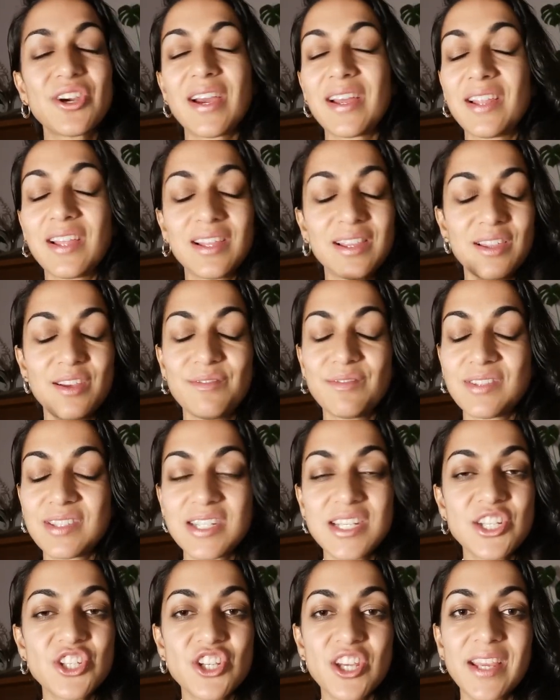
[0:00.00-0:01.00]
I love
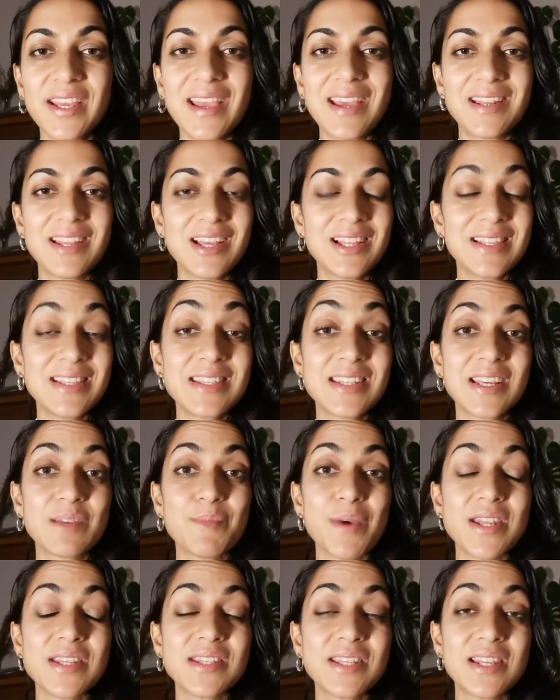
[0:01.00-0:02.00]
teaching in holistic
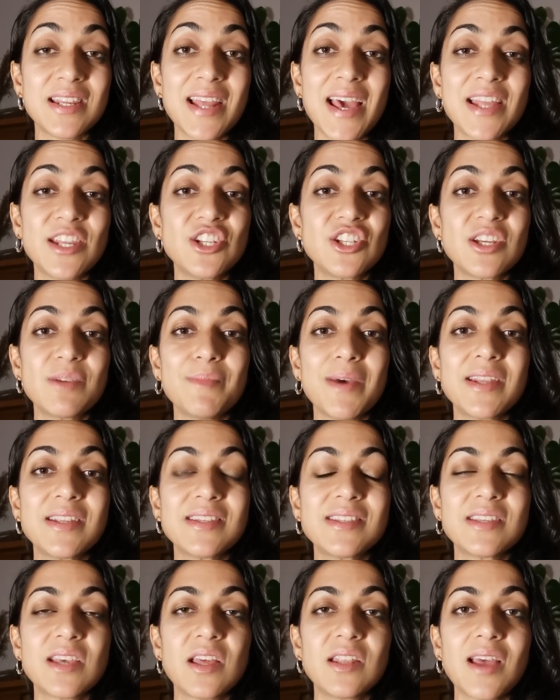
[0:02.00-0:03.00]
medicine and energy
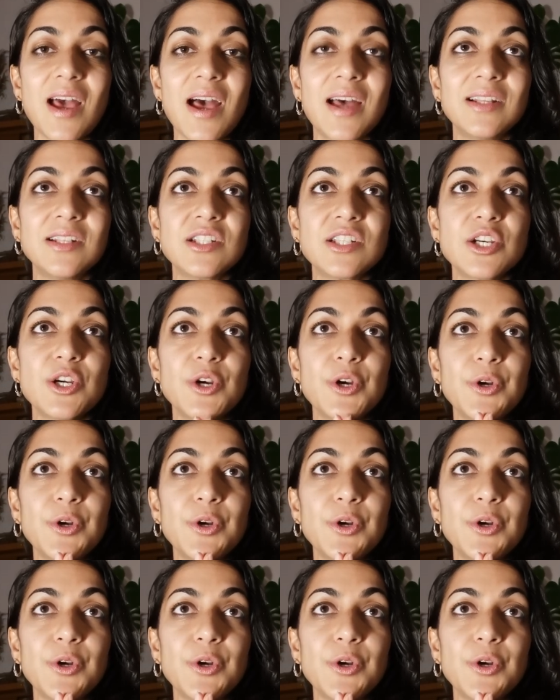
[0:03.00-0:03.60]
medicine. And